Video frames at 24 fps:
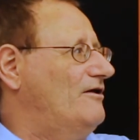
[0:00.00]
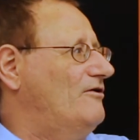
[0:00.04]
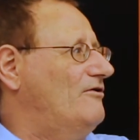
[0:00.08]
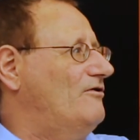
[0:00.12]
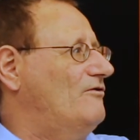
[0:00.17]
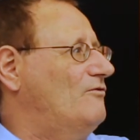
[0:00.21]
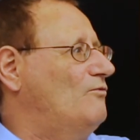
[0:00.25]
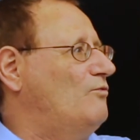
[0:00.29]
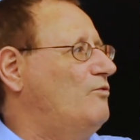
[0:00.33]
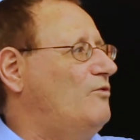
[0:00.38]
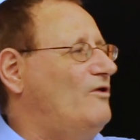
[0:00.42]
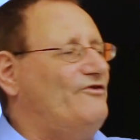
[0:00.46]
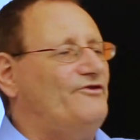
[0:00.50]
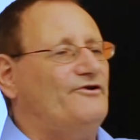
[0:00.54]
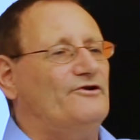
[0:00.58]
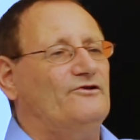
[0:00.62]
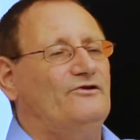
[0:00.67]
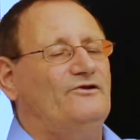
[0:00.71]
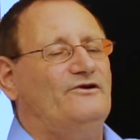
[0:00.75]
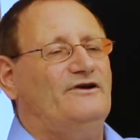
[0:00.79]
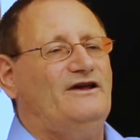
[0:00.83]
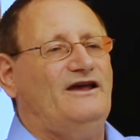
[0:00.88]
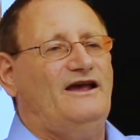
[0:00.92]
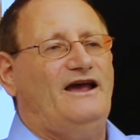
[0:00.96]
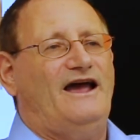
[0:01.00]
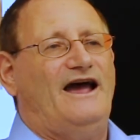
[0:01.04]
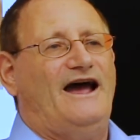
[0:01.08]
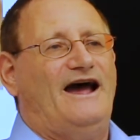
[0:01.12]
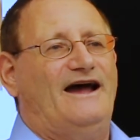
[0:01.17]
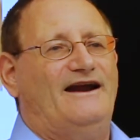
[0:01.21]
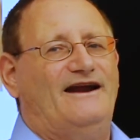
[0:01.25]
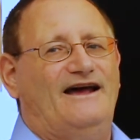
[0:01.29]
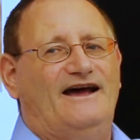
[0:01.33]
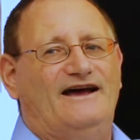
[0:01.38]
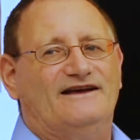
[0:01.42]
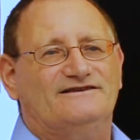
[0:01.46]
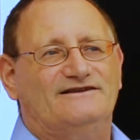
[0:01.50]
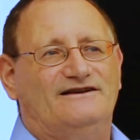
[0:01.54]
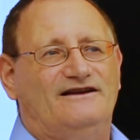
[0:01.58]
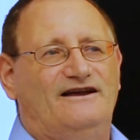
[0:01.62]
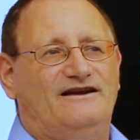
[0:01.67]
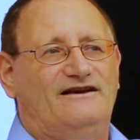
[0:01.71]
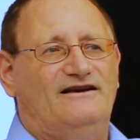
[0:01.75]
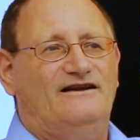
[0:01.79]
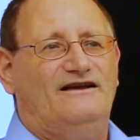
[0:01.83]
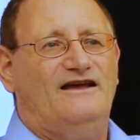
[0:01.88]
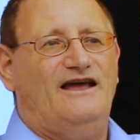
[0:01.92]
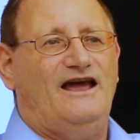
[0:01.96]
what they're looking at as an
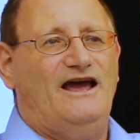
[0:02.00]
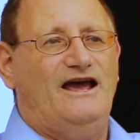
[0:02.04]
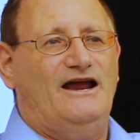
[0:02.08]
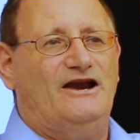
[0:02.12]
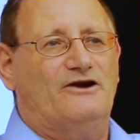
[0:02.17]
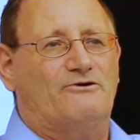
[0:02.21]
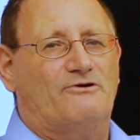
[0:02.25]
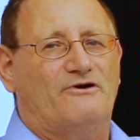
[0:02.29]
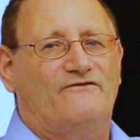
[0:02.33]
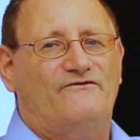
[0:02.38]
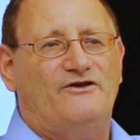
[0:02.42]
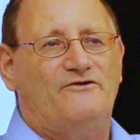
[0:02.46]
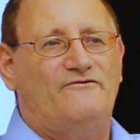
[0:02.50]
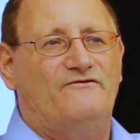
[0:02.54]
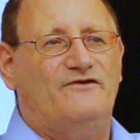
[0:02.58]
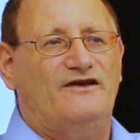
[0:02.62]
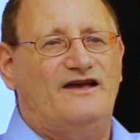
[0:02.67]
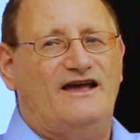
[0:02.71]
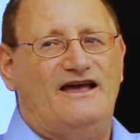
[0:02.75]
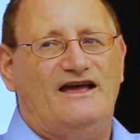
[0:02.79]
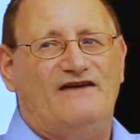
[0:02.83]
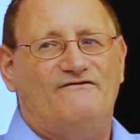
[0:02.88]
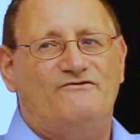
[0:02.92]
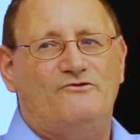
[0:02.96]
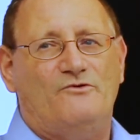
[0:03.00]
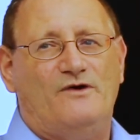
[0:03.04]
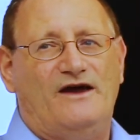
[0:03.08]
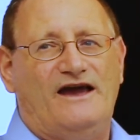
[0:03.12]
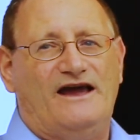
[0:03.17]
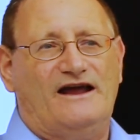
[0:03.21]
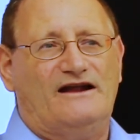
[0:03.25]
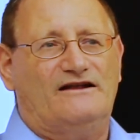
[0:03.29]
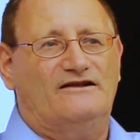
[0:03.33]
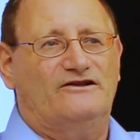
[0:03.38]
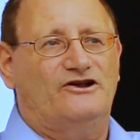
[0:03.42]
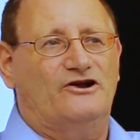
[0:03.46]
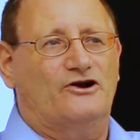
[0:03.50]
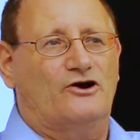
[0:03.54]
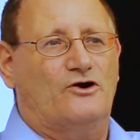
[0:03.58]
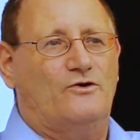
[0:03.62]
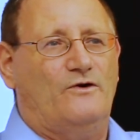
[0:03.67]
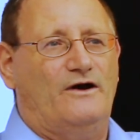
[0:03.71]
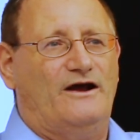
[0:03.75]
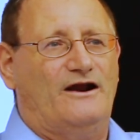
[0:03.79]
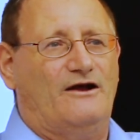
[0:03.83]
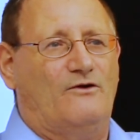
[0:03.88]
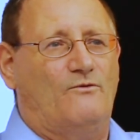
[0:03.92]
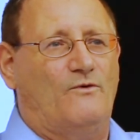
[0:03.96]
indicator of if you handle your
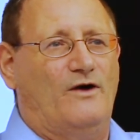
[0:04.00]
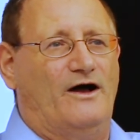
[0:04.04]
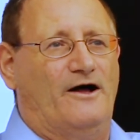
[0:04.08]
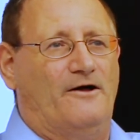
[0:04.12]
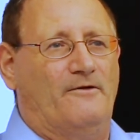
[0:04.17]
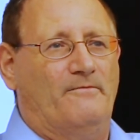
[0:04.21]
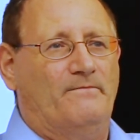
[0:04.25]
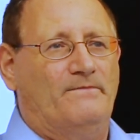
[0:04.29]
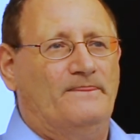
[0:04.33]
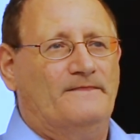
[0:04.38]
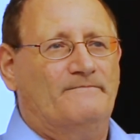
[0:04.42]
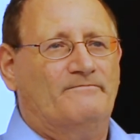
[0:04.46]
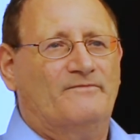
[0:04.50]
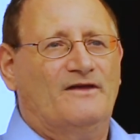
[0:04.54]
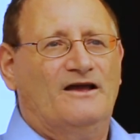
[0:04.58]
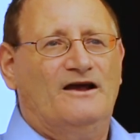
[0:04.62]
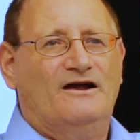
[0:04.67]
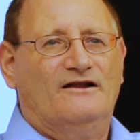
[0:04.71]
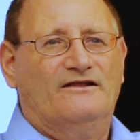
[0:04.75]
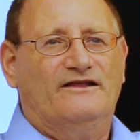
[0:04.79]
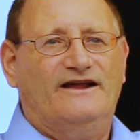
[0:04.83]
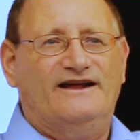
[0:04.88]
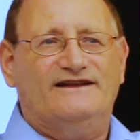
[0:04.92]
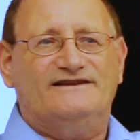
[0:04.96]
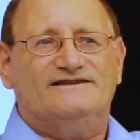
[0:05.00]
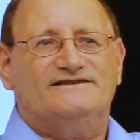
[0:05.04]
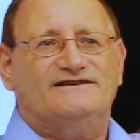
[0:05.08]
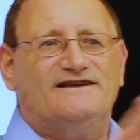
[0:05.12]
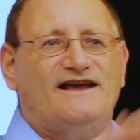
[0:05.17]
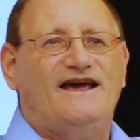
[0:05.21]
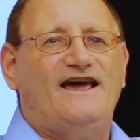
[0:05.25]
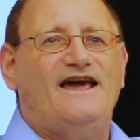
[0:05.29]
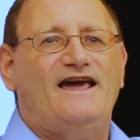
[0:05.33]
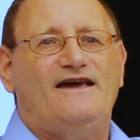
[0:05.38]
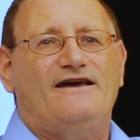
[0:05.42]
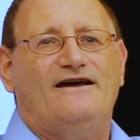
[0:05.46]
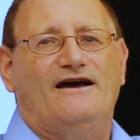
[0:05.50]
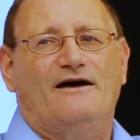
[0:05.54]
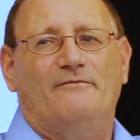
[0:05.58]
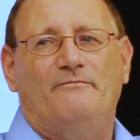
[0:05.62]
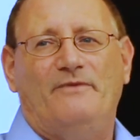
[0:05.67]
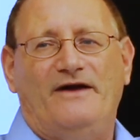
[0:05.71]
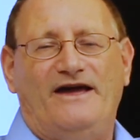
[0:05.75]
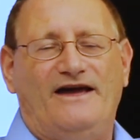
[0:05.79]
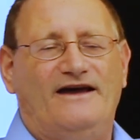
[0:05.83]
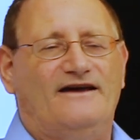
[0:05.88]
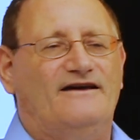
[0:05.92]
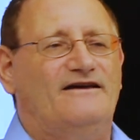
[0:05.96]
credit well. Let's say a
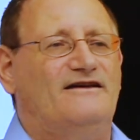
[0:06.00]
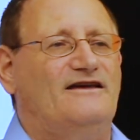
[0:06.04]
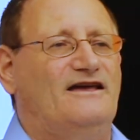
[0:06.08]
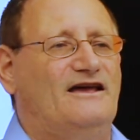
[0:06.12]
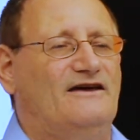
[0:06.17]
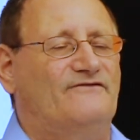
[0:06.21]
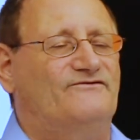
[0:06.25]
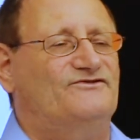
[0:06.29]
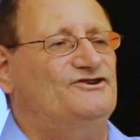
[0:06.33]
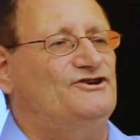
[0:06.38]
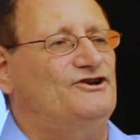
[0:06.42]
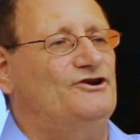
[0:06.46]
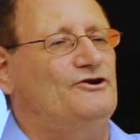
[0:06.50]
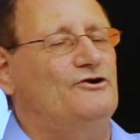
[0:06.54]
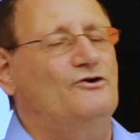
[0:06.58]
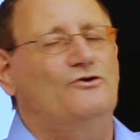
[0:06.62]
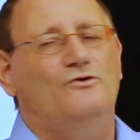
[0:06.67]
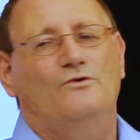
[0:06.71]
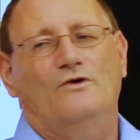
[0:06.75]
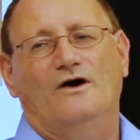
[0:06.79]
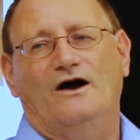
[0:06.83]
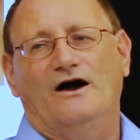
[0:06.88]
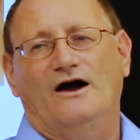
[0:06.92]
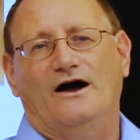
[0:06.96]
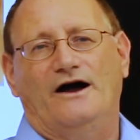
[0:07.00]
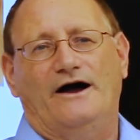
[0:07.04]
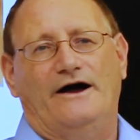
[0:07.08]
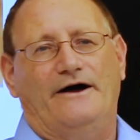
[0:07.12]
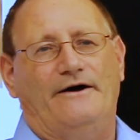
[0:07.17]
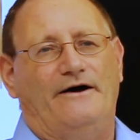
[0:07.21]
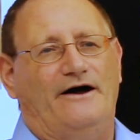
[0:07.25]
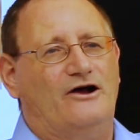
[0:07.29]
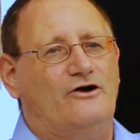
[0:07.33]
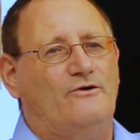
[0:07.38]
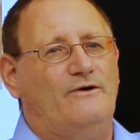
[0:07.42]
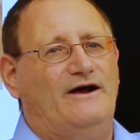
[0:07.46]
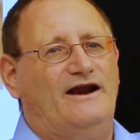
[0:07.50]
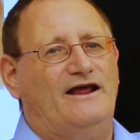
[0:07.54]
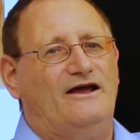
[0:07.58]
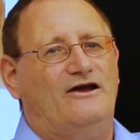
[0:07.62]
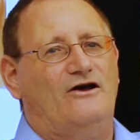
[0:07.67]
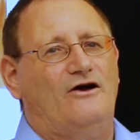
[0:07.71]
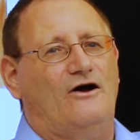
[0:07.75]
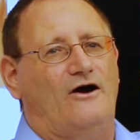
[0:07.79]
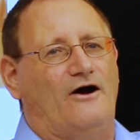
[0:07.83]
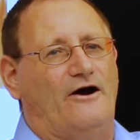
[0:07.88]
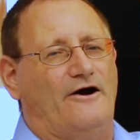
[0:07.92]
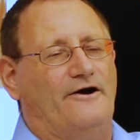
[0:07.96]
bank gives you a credit
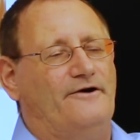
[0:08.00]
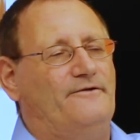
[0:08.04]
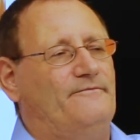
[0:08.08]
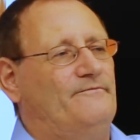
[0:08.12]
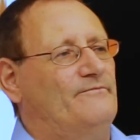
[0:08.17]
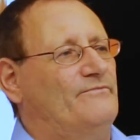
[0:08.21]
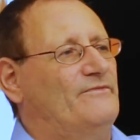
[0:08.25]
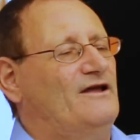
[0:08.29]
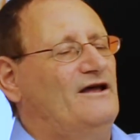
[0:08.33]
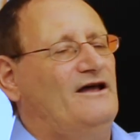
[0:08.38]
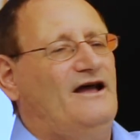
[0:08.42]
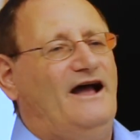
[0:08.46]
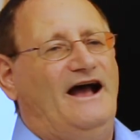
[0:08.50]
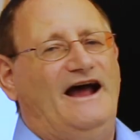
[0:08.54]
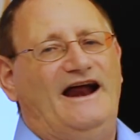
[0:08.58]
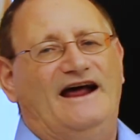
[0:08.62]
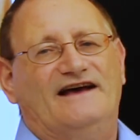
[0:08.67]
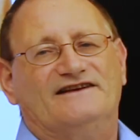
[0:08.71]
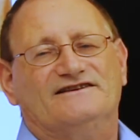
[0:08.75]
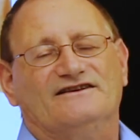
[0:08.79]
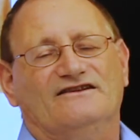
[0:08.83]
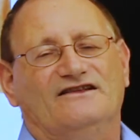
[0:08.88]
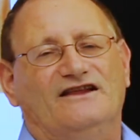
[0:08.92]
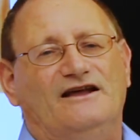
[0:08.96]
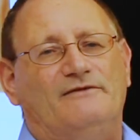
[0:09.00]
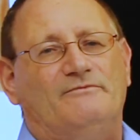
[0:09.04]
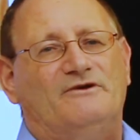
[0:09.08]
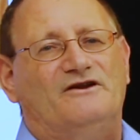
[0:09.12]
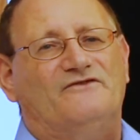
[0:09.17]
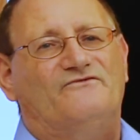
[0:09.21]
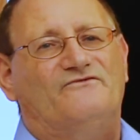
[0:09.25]
card and has a limit of